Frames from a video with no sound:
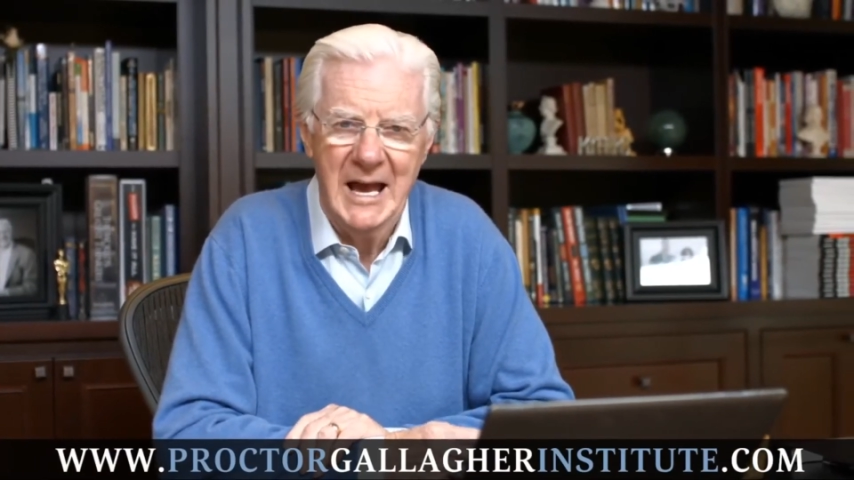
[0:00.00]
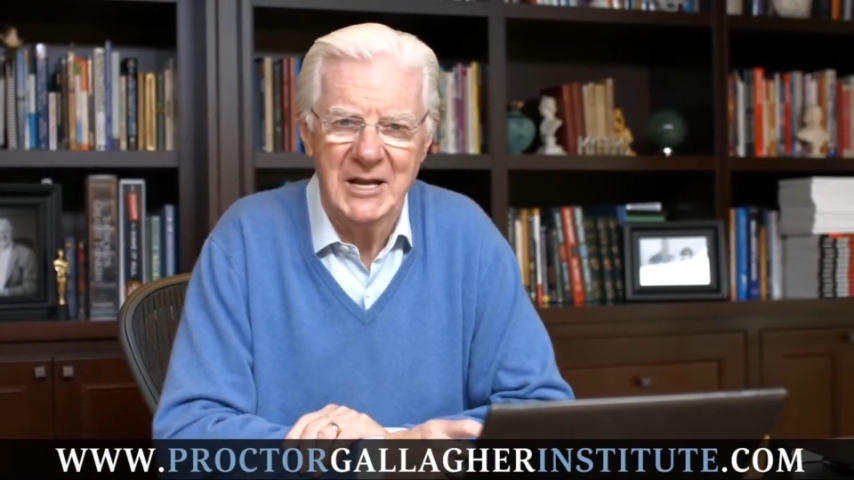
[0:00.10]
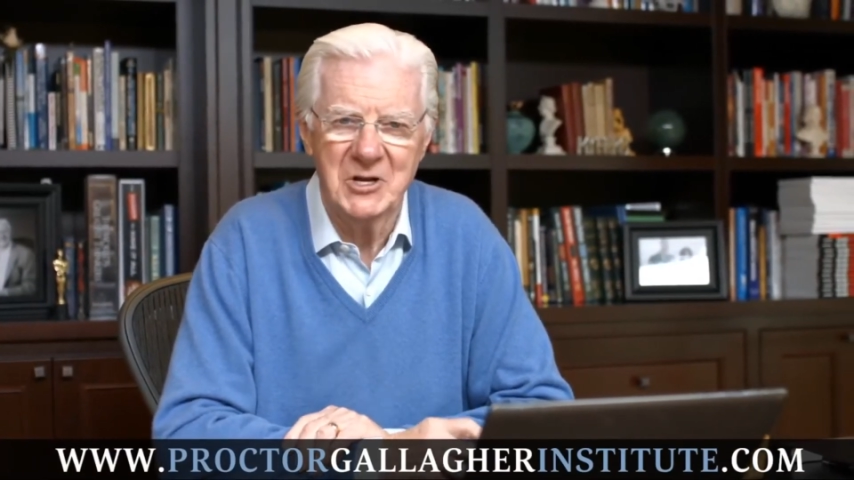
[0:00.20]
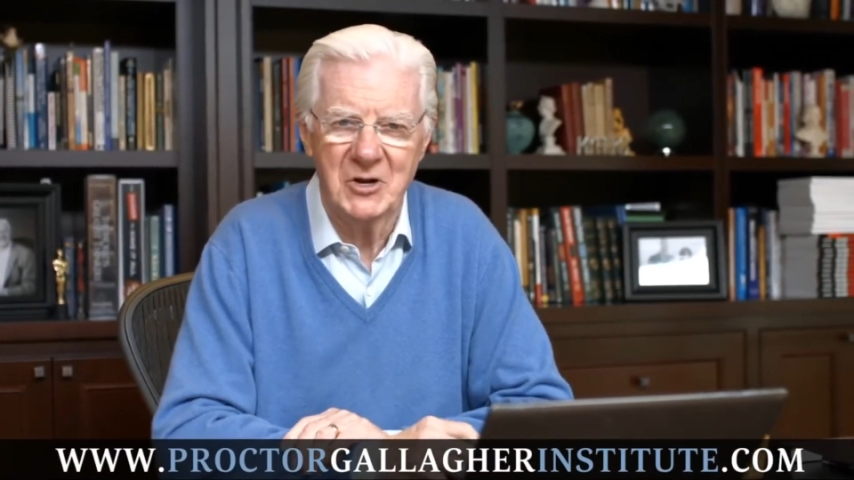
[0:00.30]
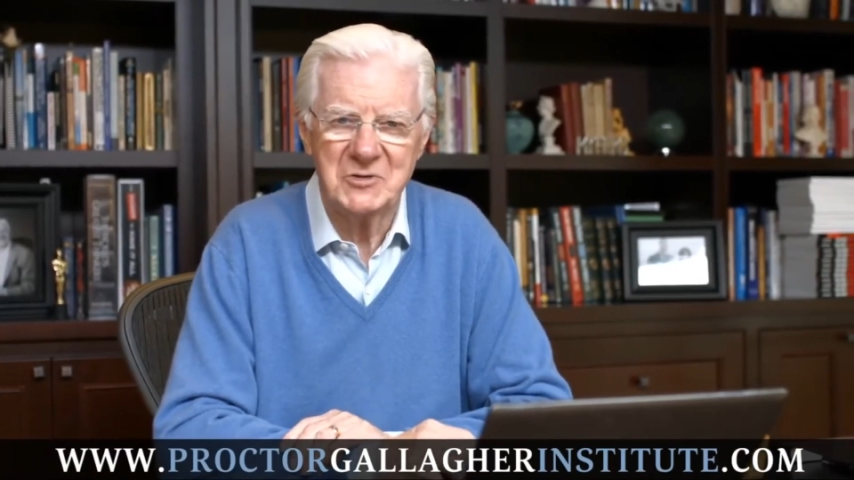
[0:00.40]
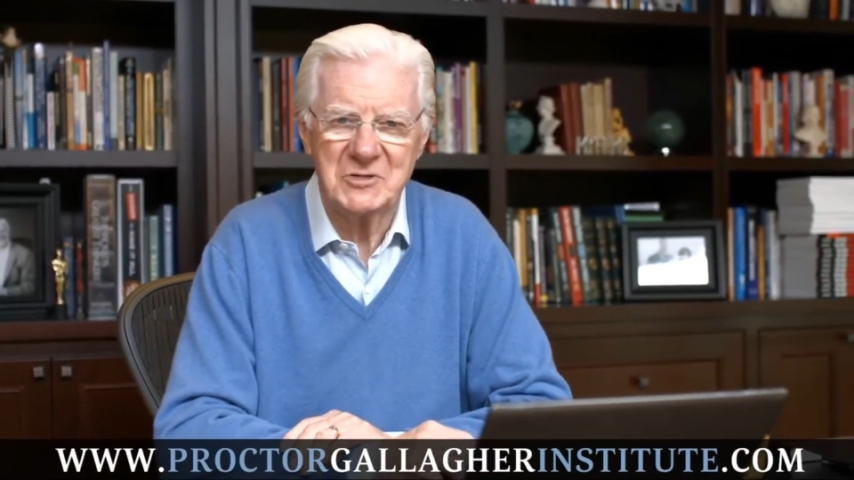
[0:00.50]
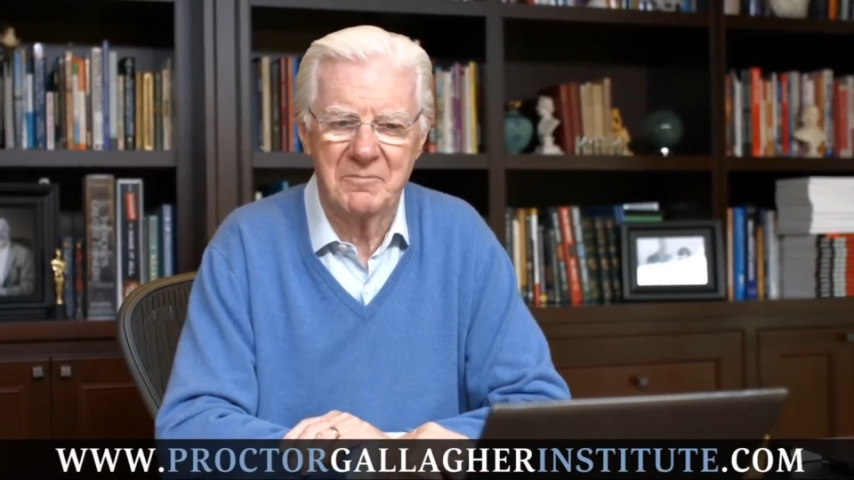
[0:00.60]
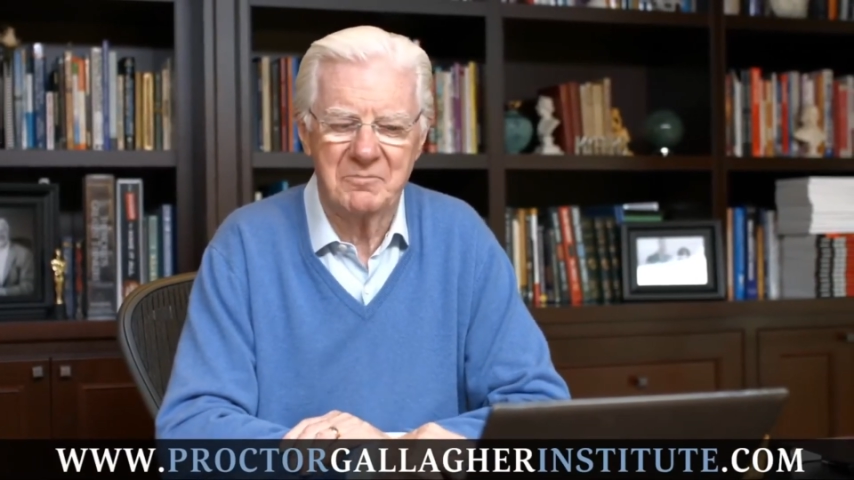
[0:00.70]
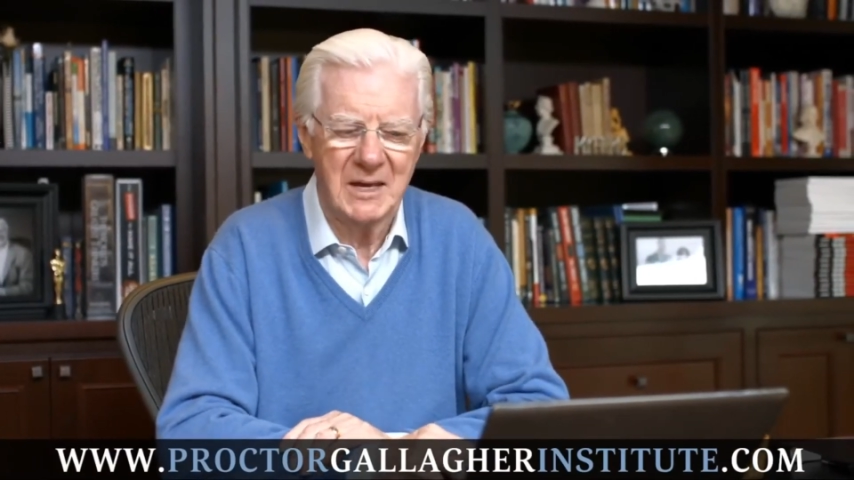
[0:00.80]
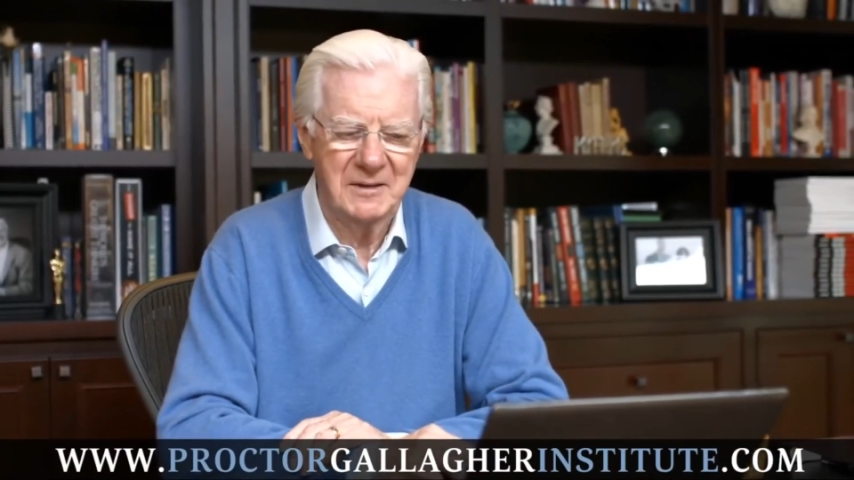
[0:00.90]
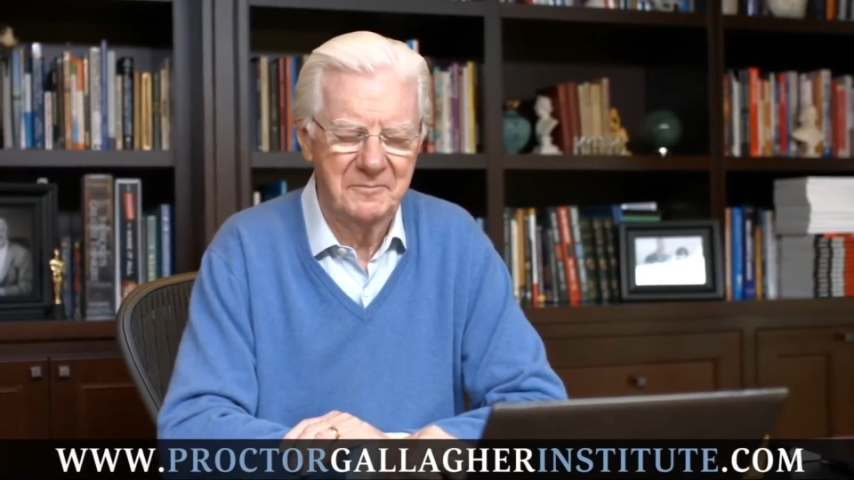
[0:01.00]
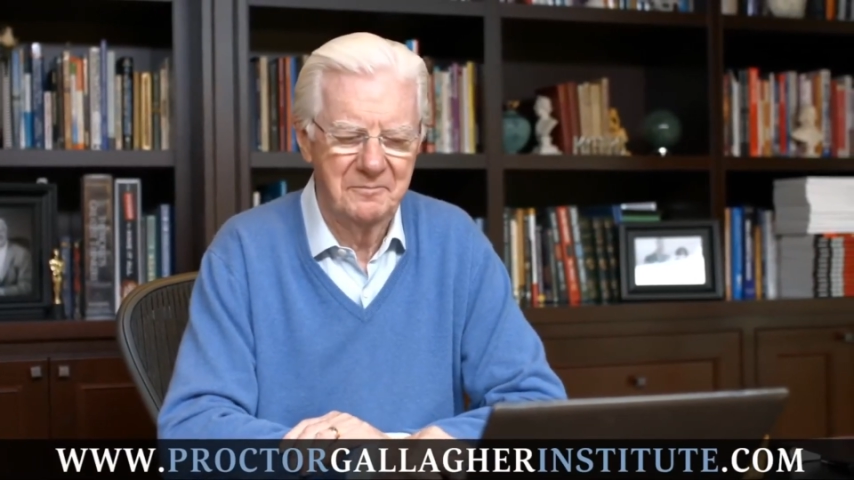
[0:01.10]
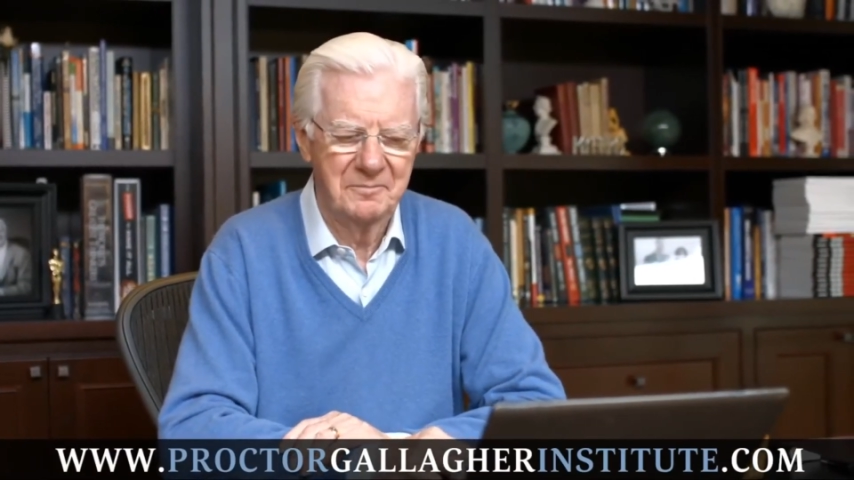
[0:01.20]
And you know something?